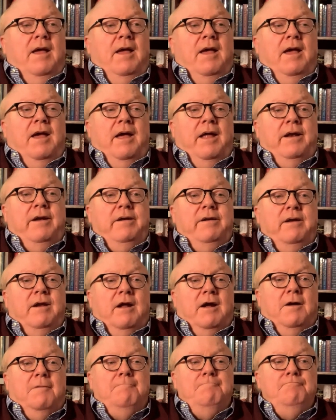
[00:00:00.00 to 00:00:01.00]
and
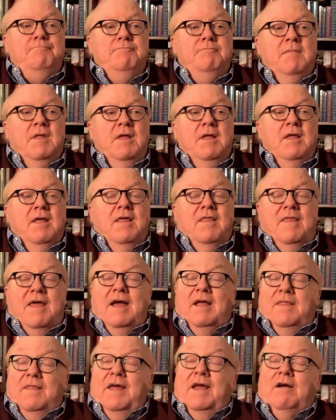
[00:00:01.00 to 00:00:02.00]
um,
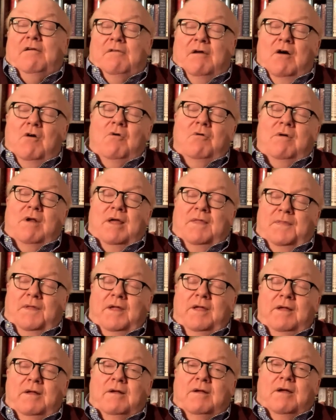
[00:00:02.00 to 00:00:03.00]
that that alone, I
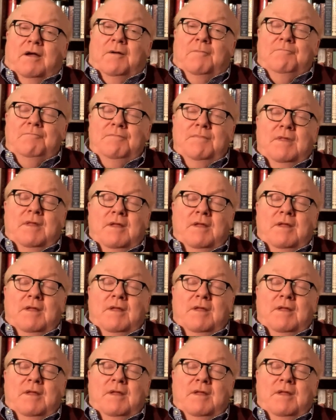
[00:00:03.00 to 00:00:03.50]
think, um,